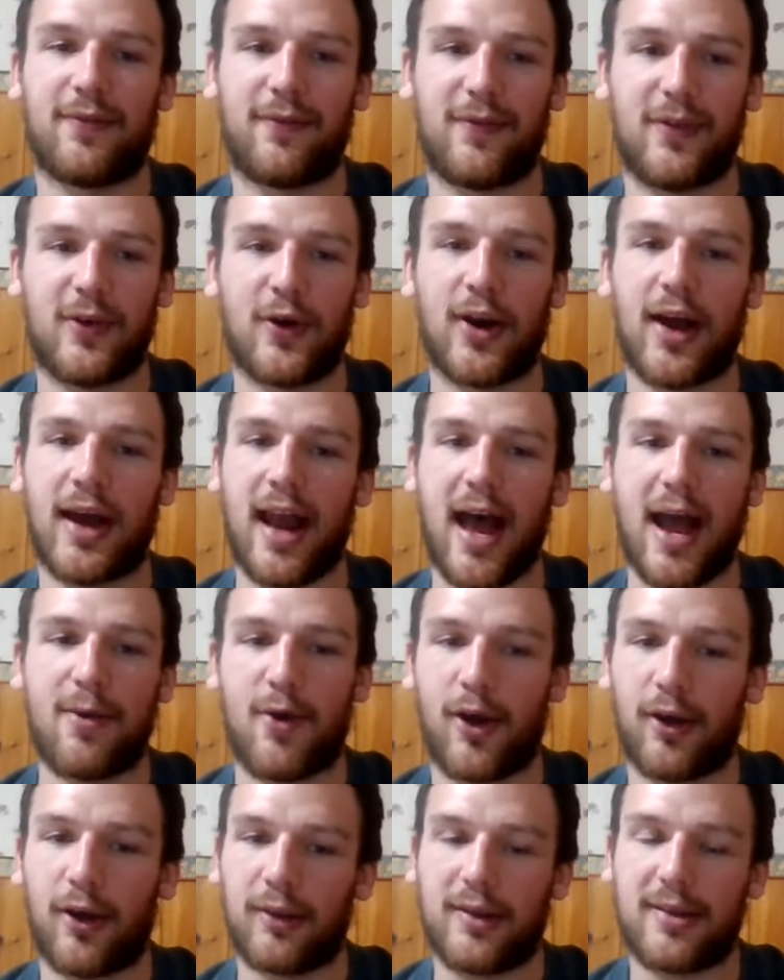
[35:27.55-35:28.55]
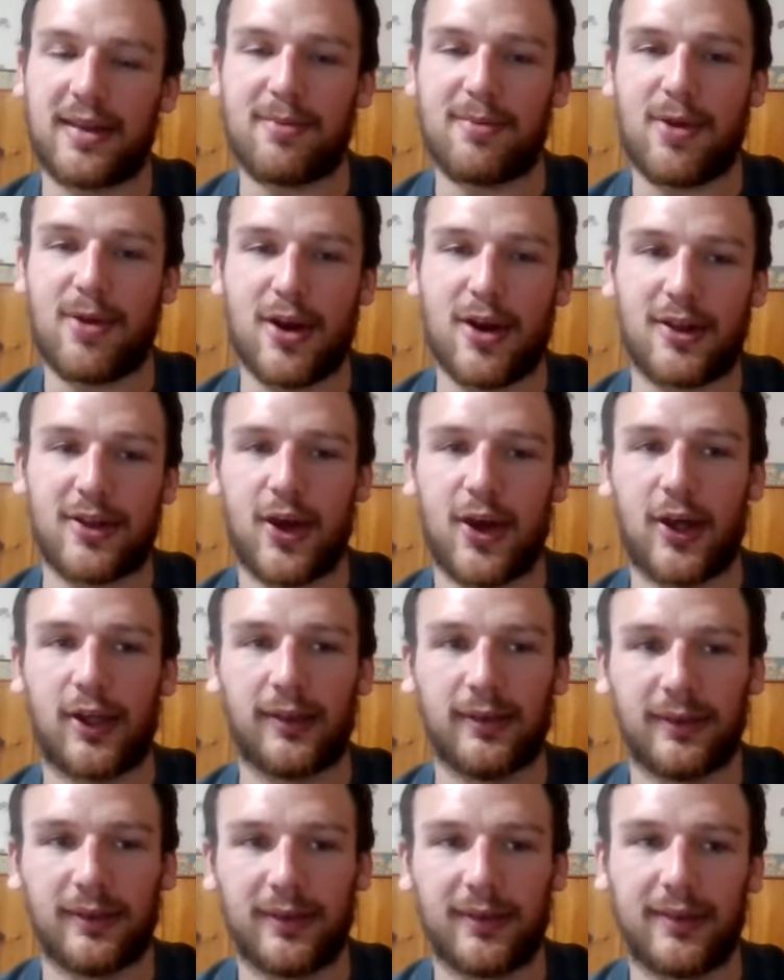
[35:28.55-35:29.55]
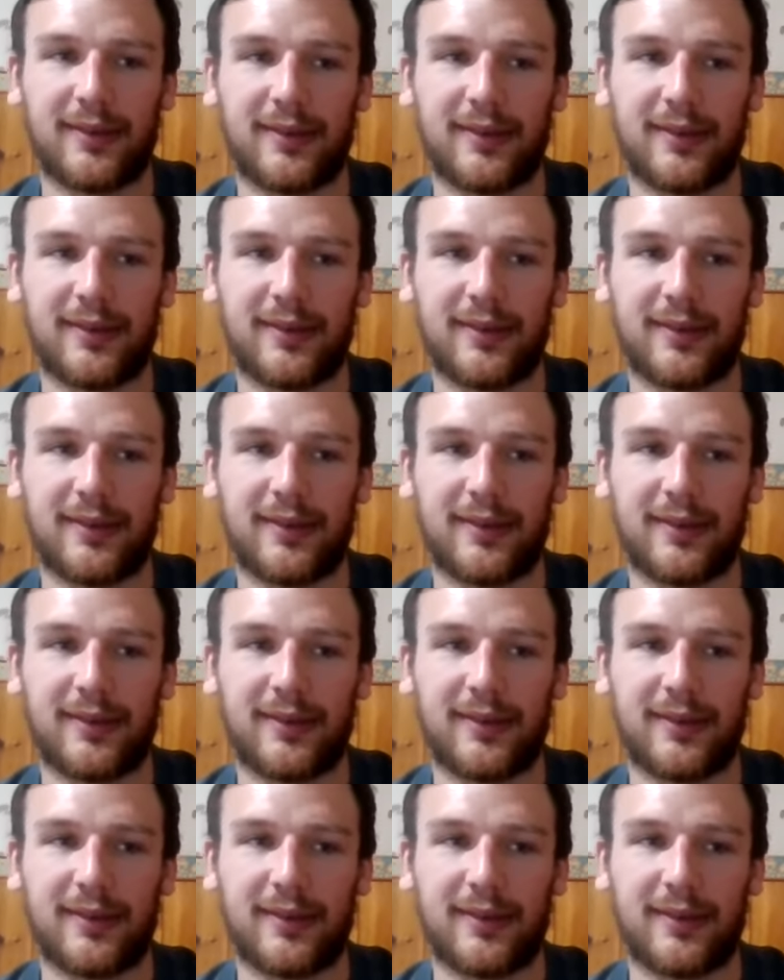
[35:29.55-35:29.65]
Fiona and I were all in the same year at school.